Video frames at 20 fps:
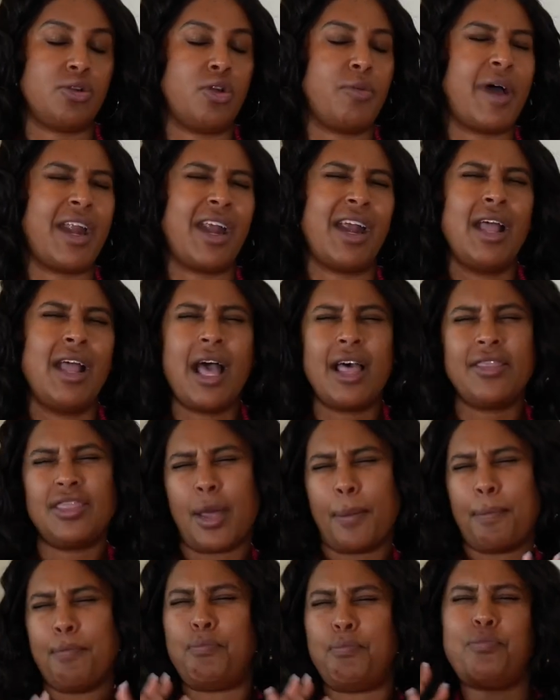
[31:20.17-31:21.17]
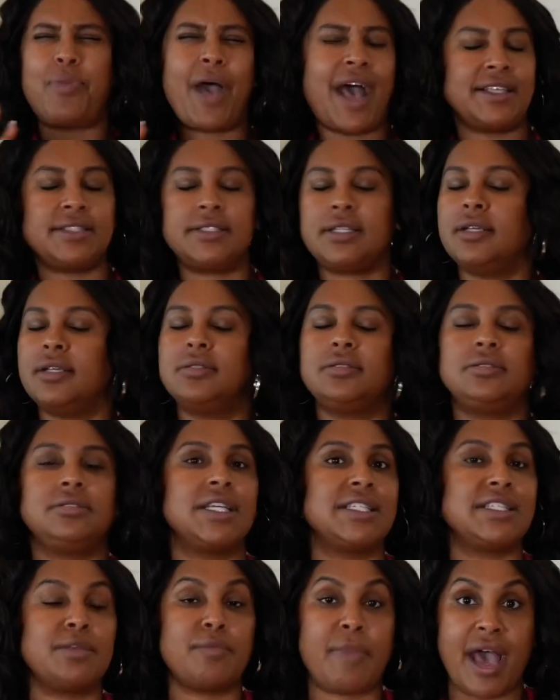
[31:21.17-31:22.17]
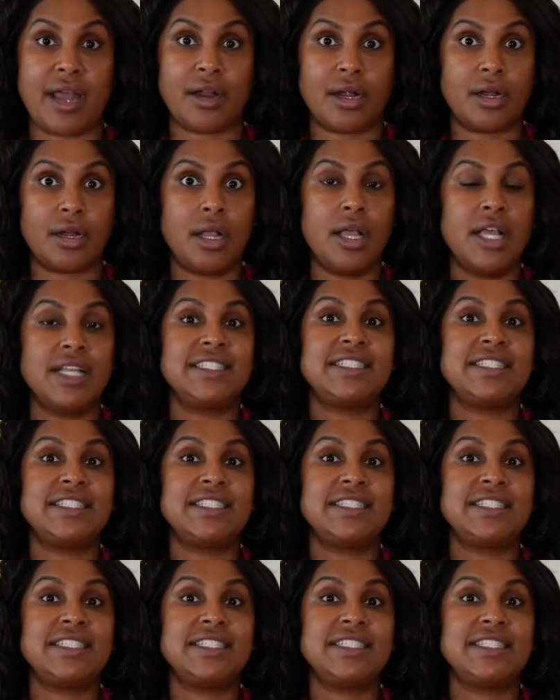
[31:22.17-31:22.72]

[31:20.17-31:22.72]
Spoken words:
No matter, the best doesn't matter.